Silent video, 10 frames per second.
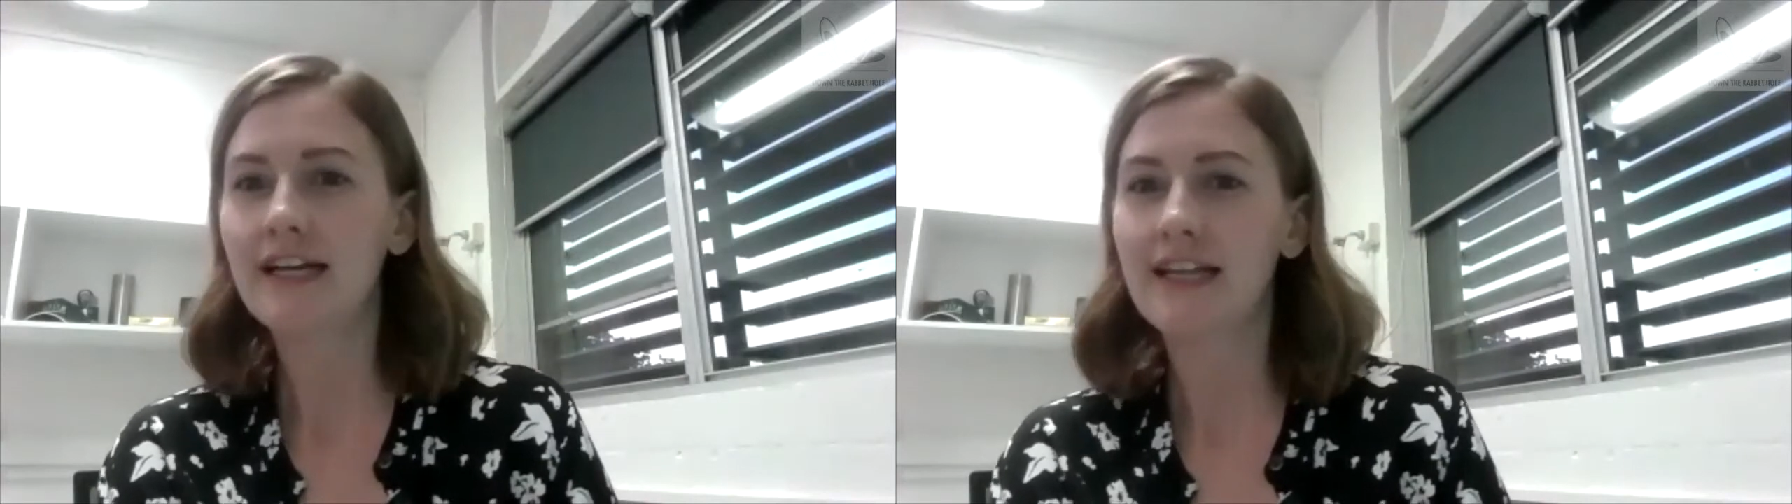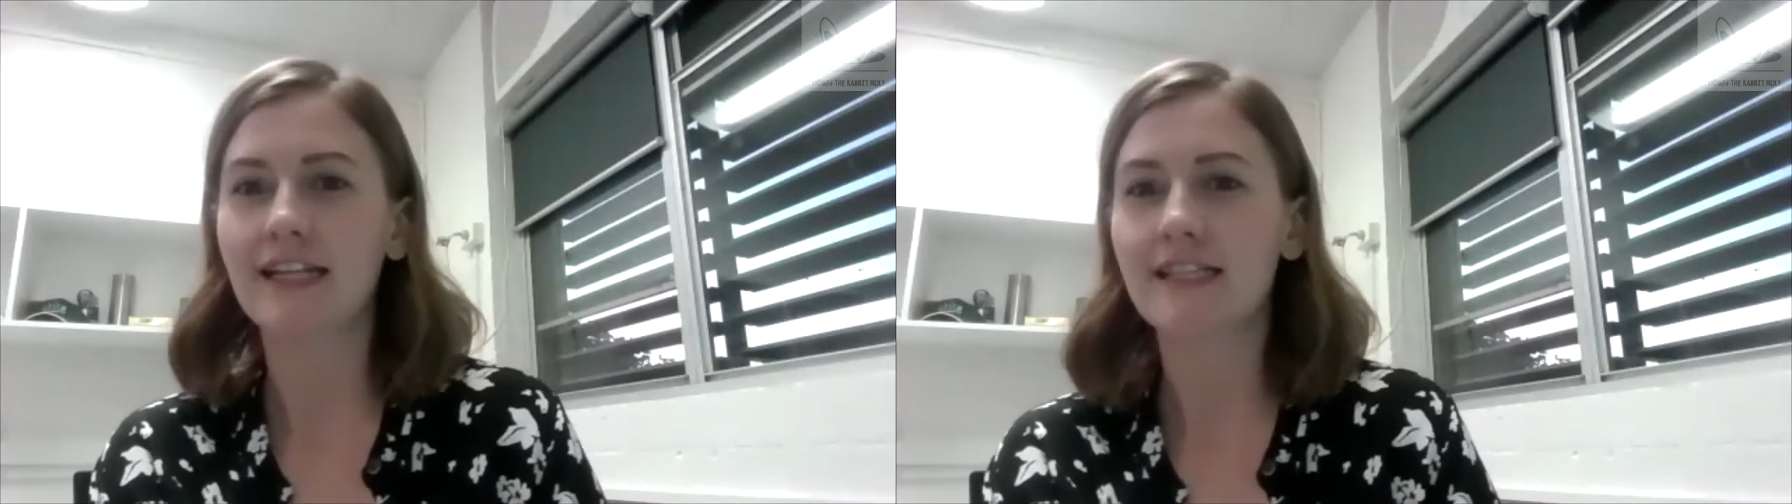
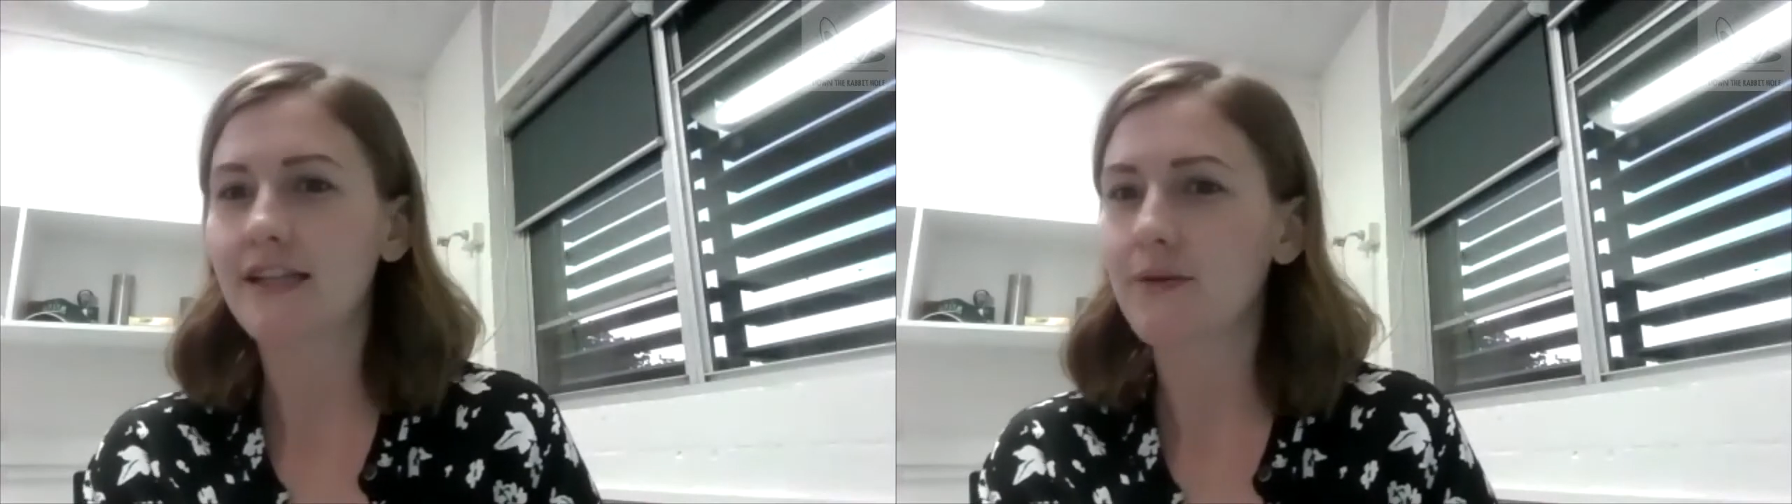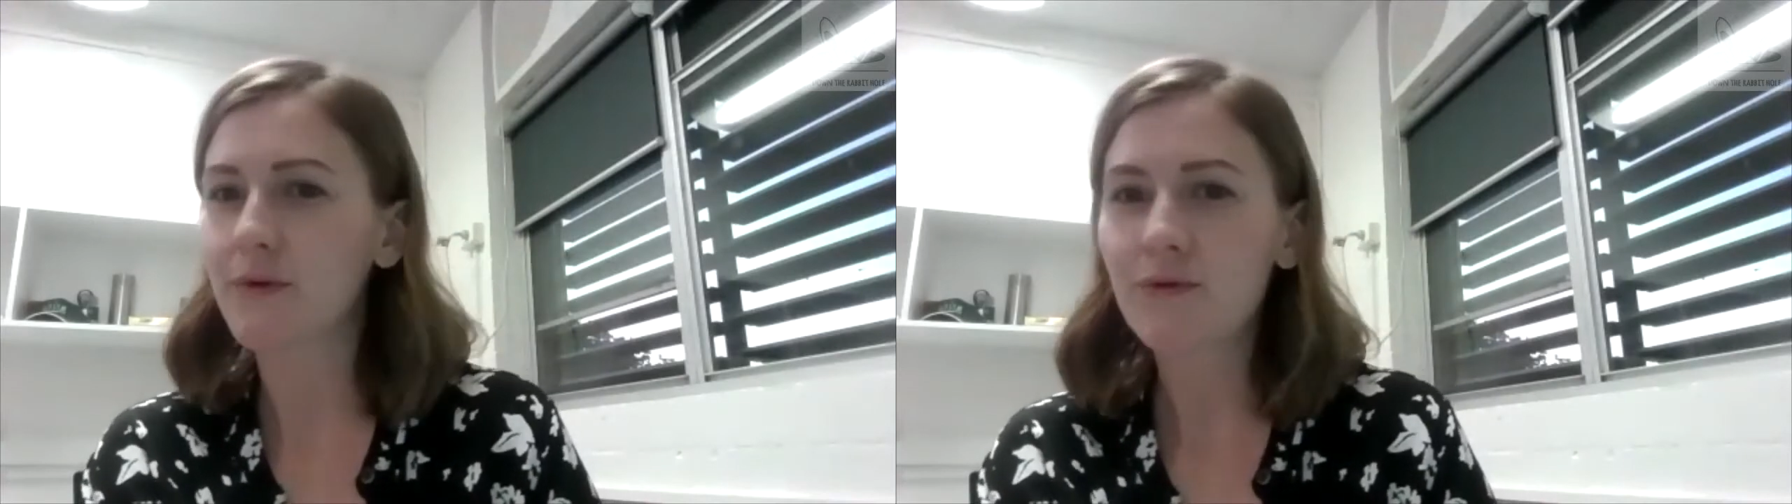that's in
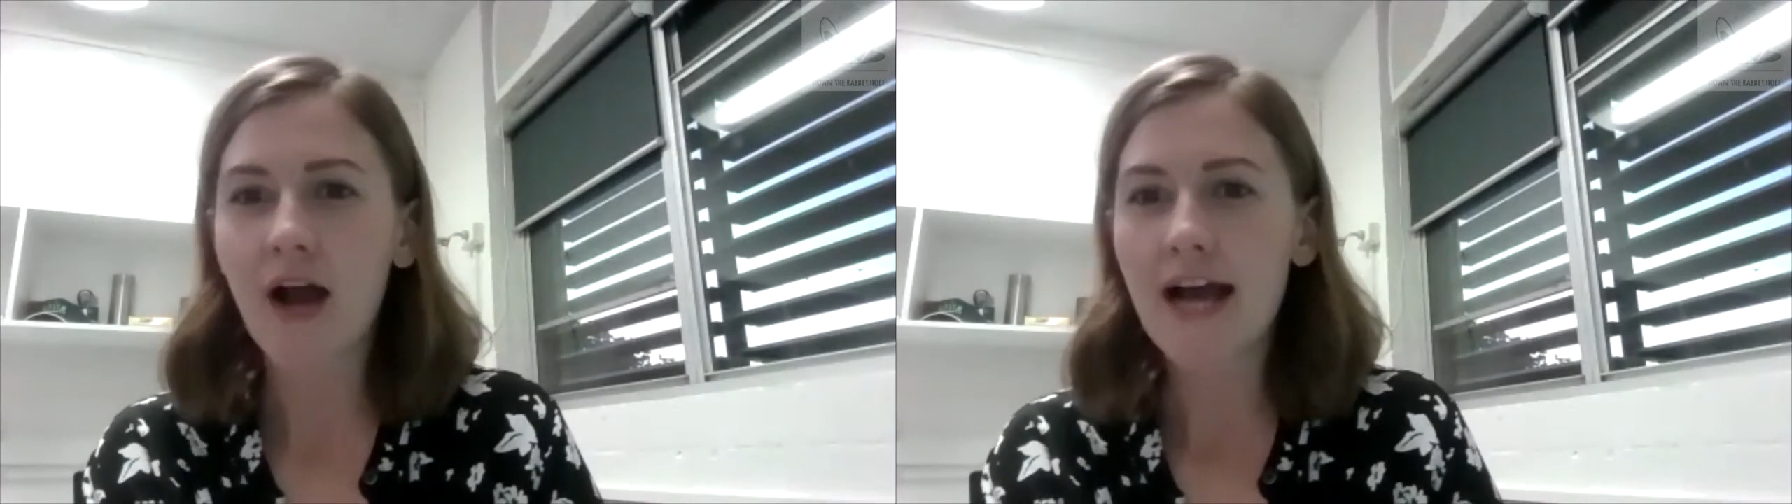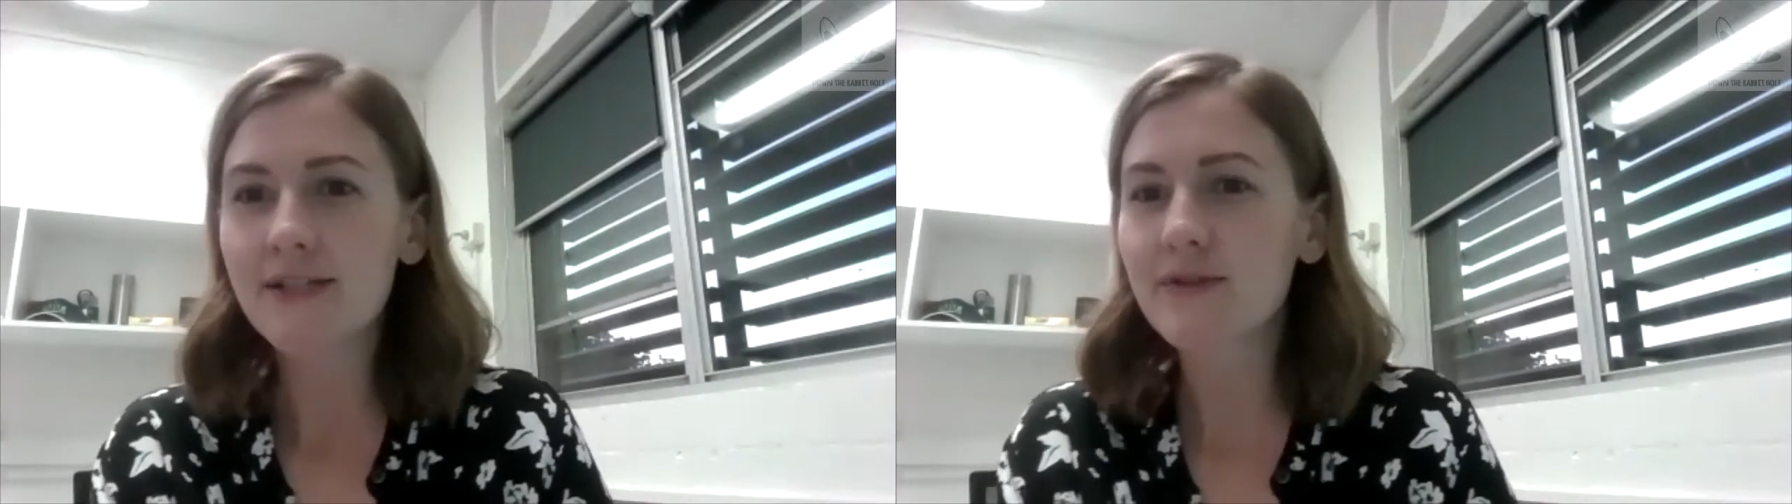the root
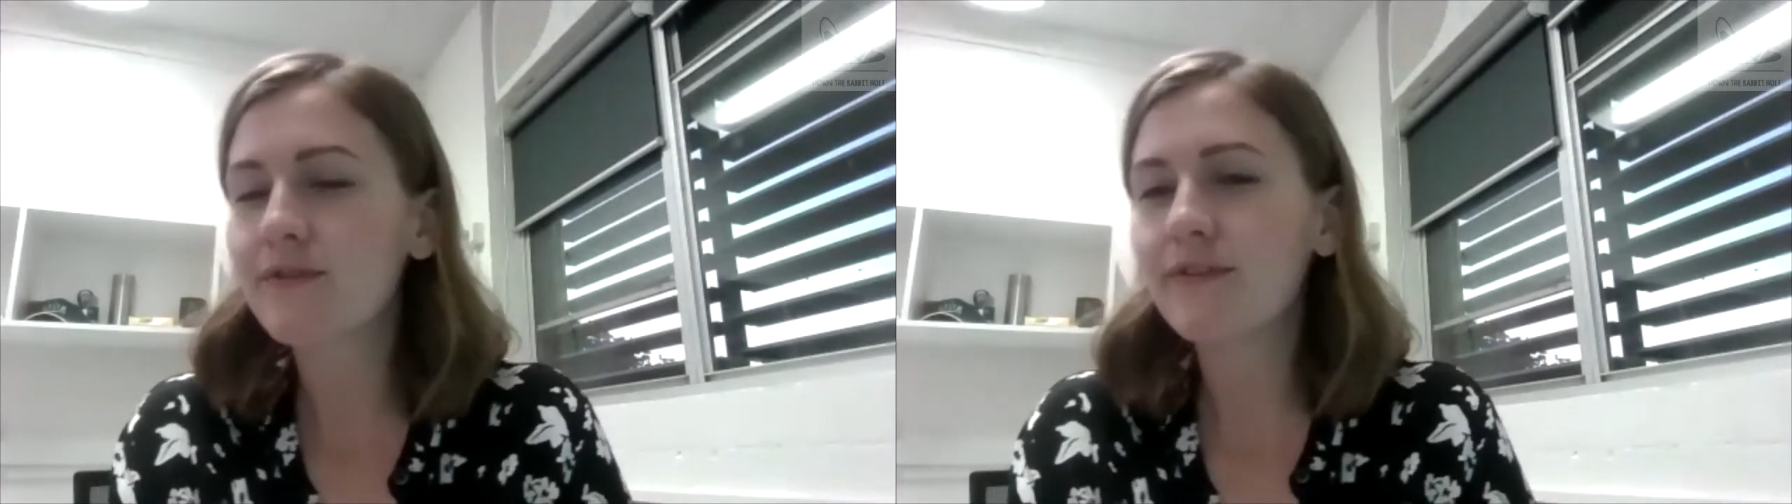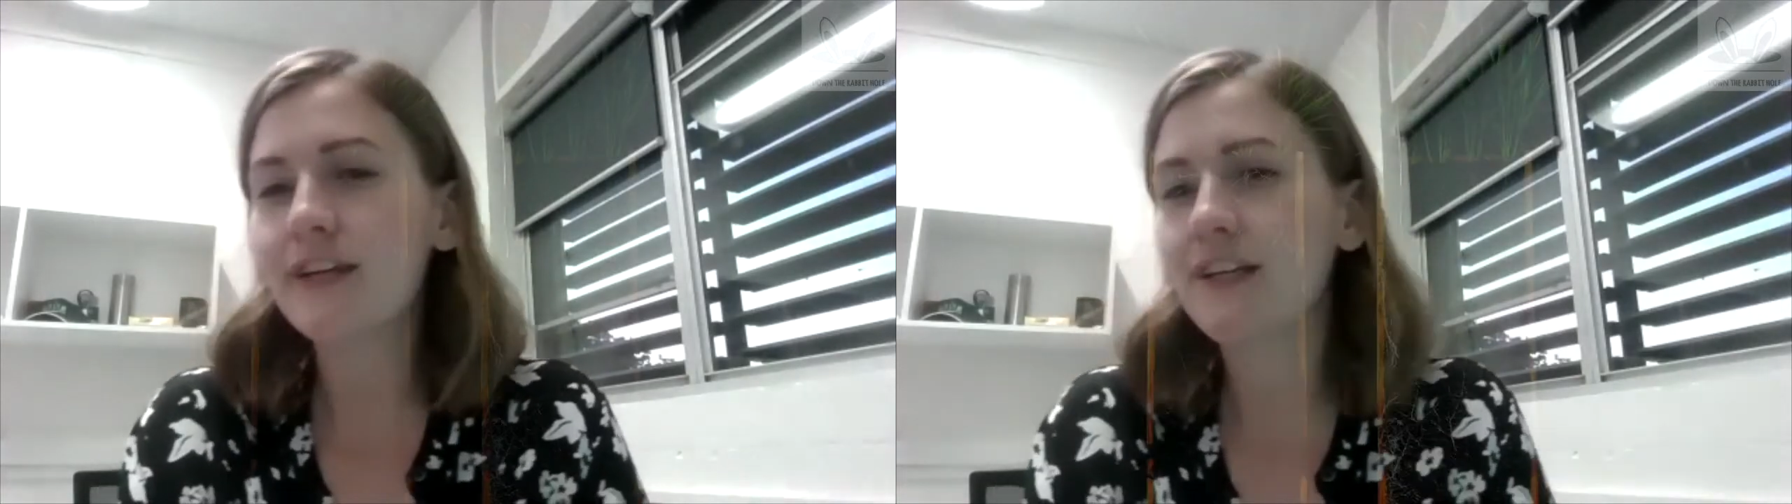
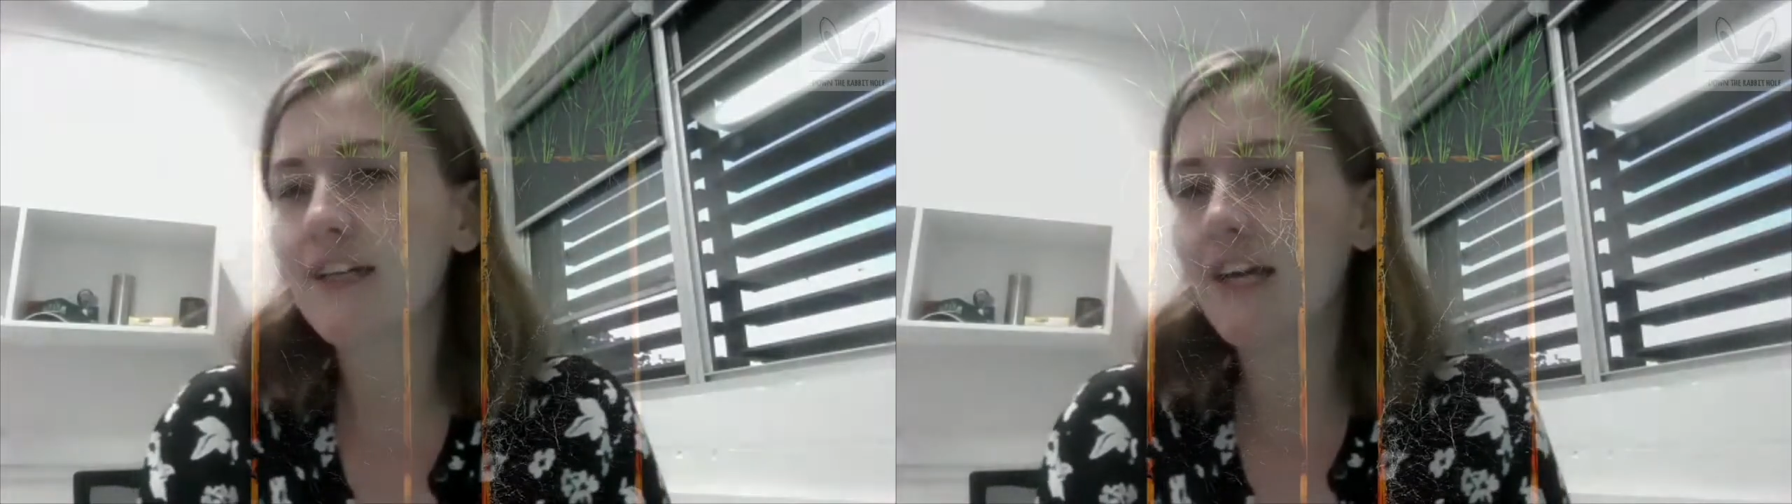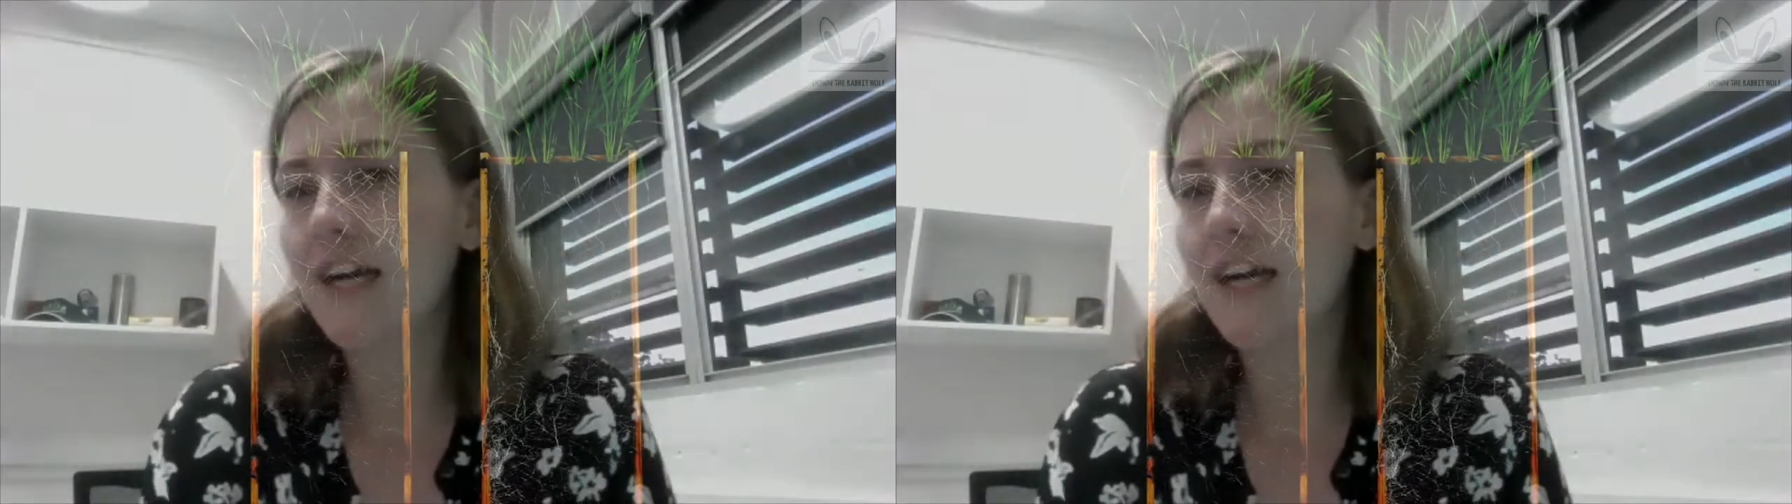rhizosphere.